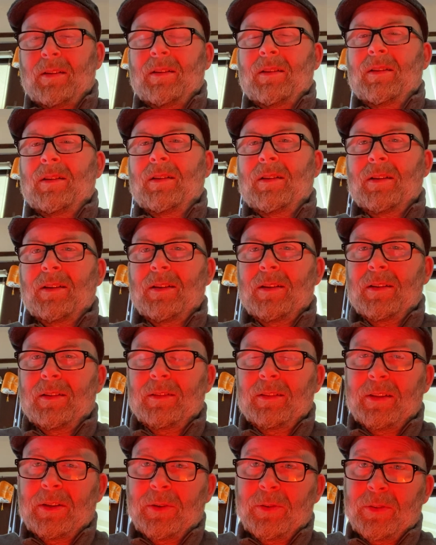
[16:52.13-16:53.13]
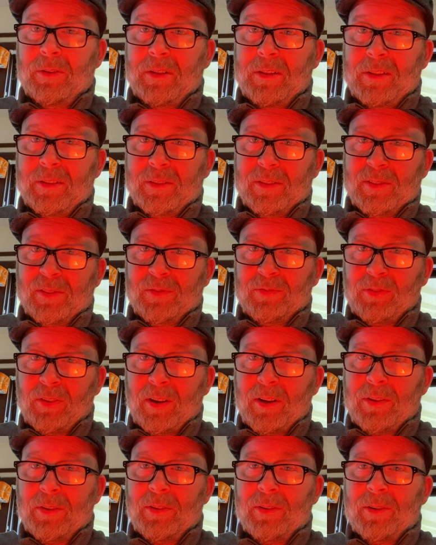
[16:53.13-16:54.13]
Laertes'
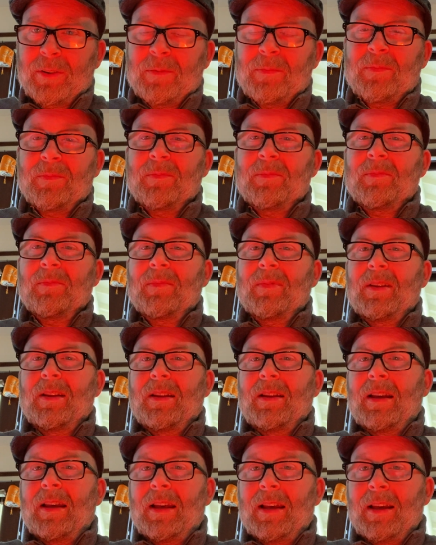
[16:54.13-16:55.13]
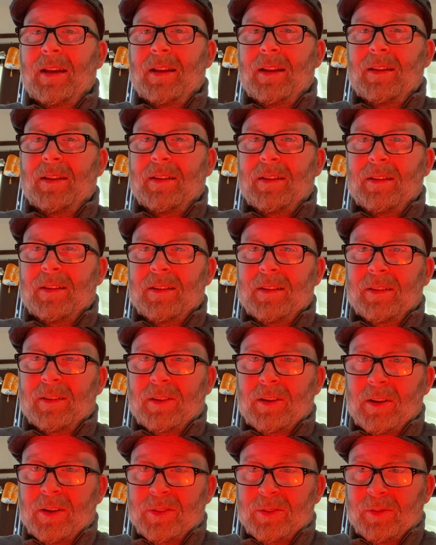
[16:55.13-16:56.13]
father, and
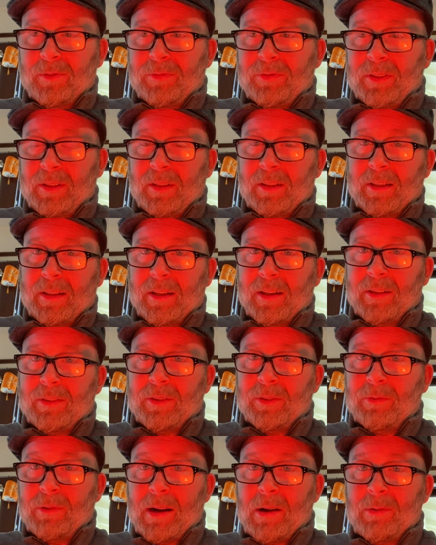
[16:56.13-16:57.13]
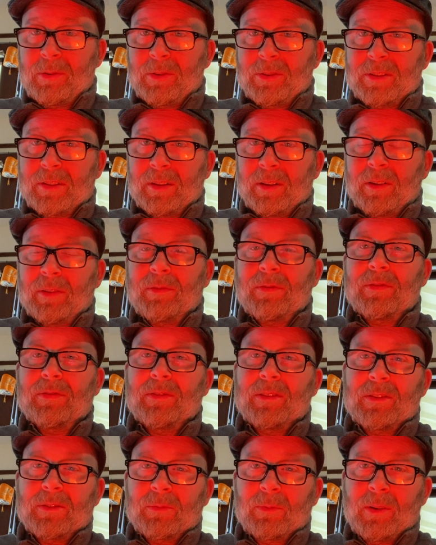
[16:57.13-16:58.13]
caused Ophelia to drown herself
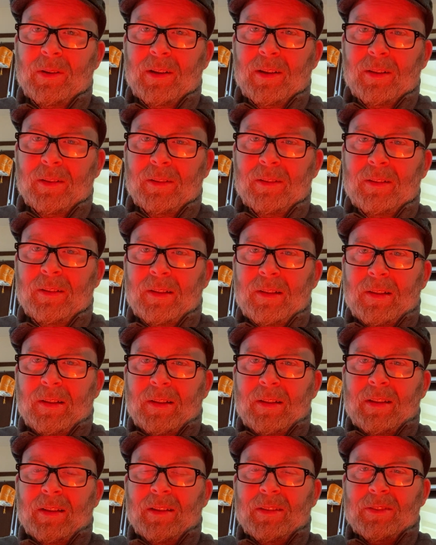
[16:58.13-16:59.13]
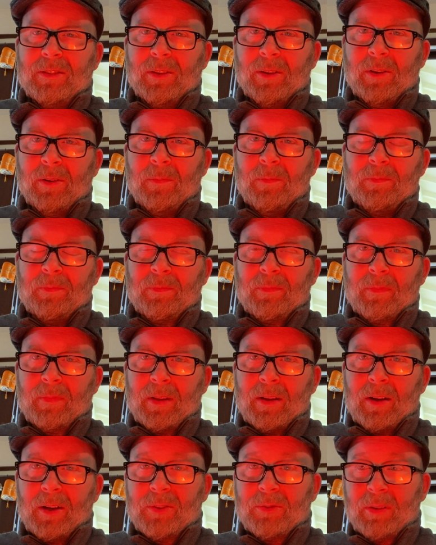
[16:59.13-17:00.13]
as well. So
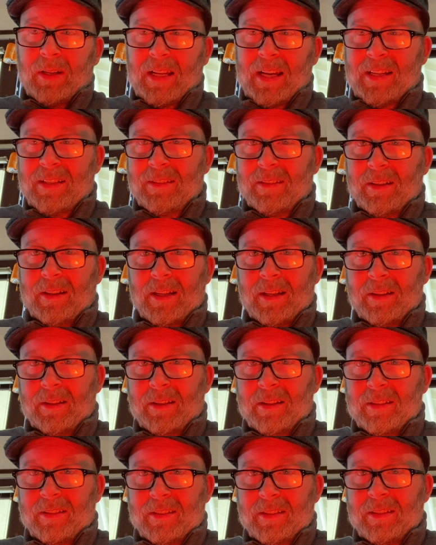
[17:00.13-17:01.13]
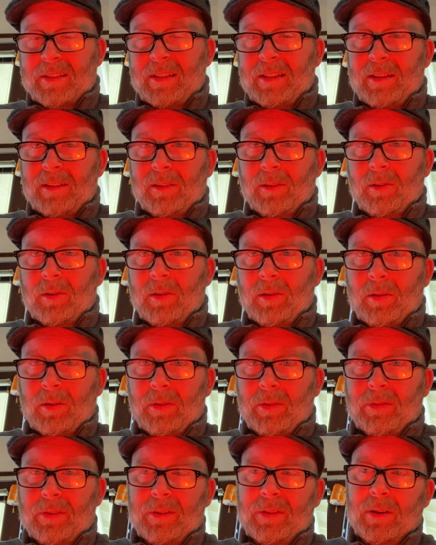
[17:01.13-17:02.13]
Osric has to kind of conceal
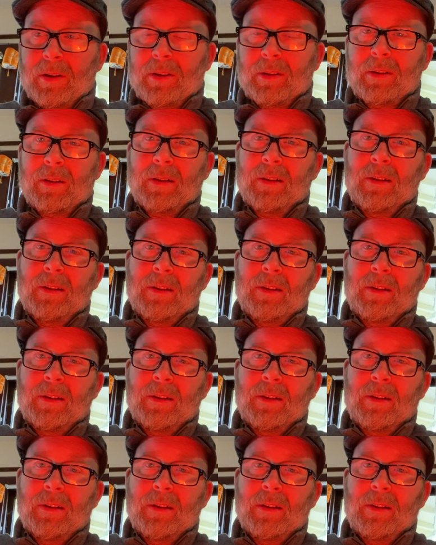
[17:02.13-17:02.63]
all the dark